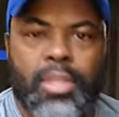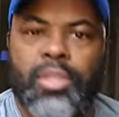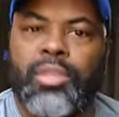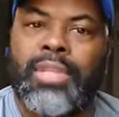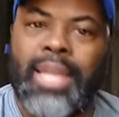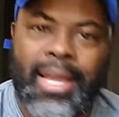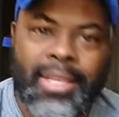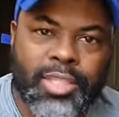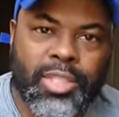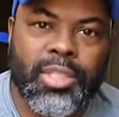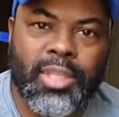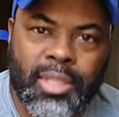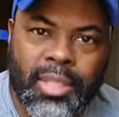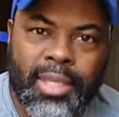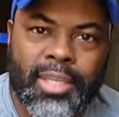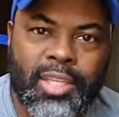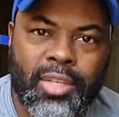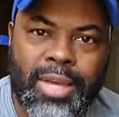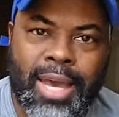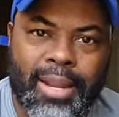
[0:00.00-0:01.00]
That's the
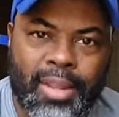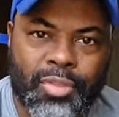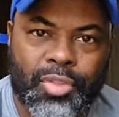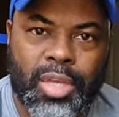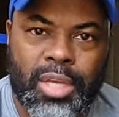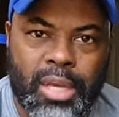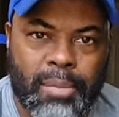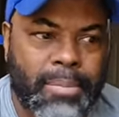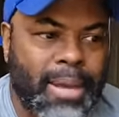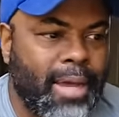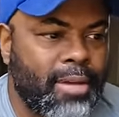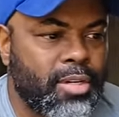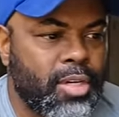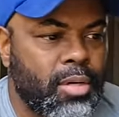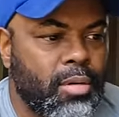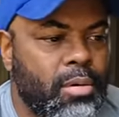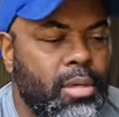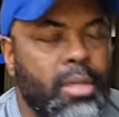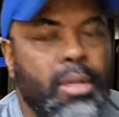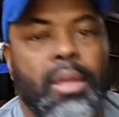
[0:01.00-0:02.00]
thing you got to think about
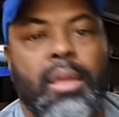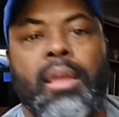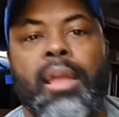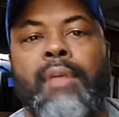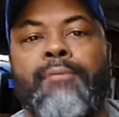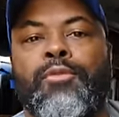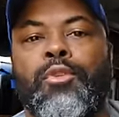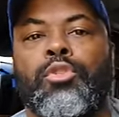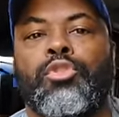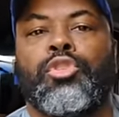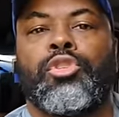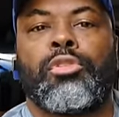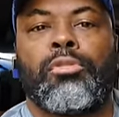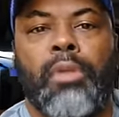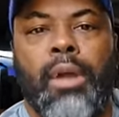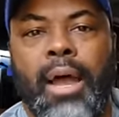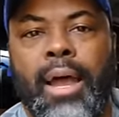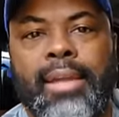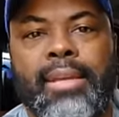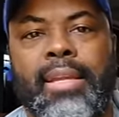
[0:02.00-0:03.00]
doing if you're
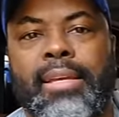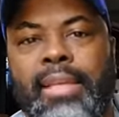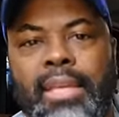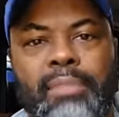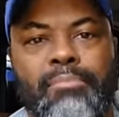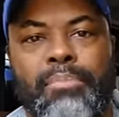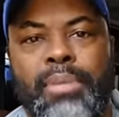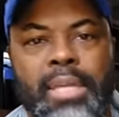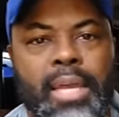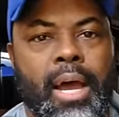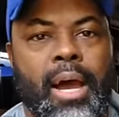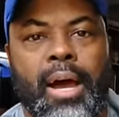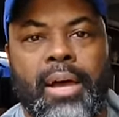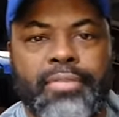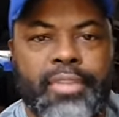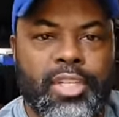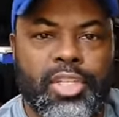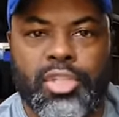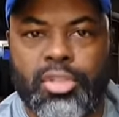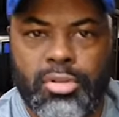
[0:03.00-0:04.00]
trying to get
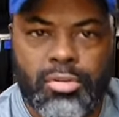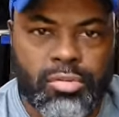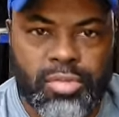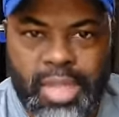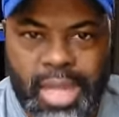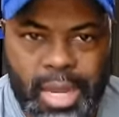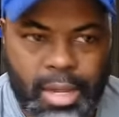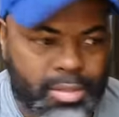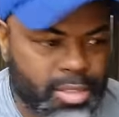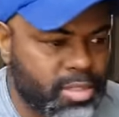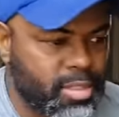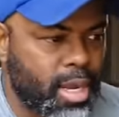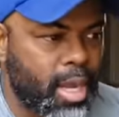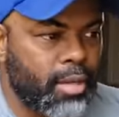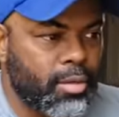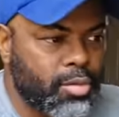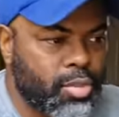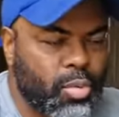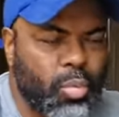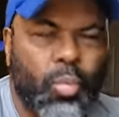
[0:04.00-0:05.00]
beyond this
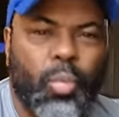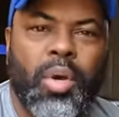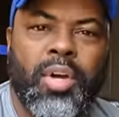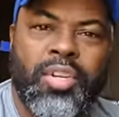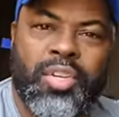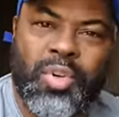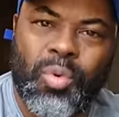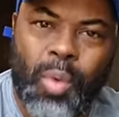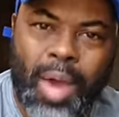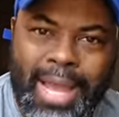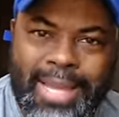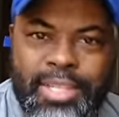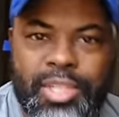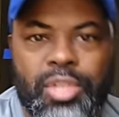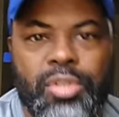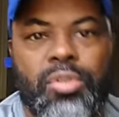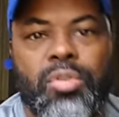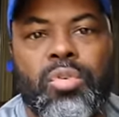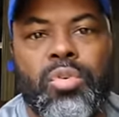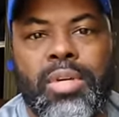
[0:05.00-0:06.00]
$2,000. What do I
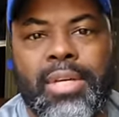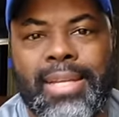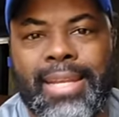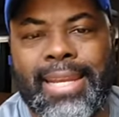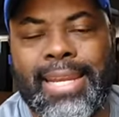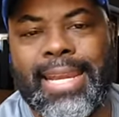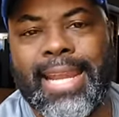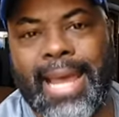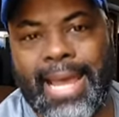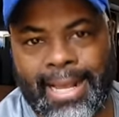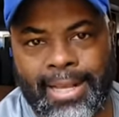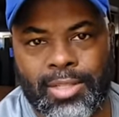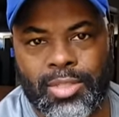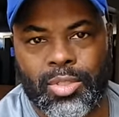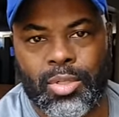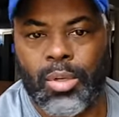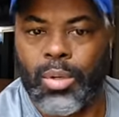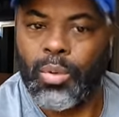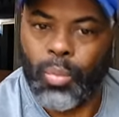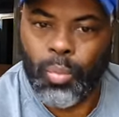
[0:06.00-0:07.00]
do
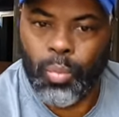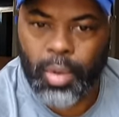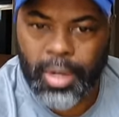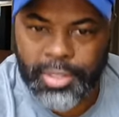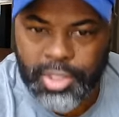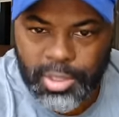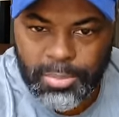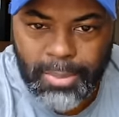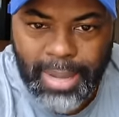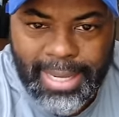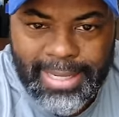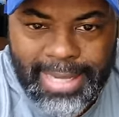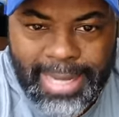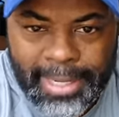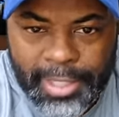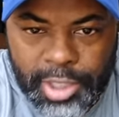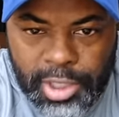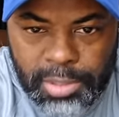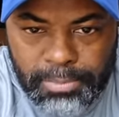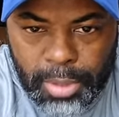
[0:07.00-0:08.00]
next? What's my
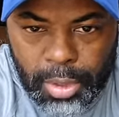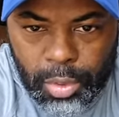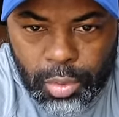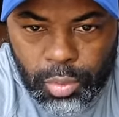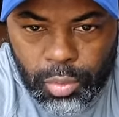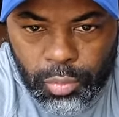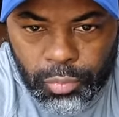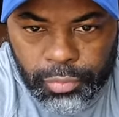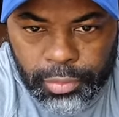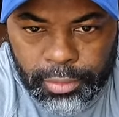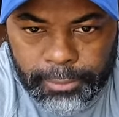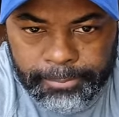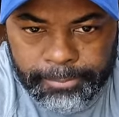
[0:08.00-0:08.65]
next move?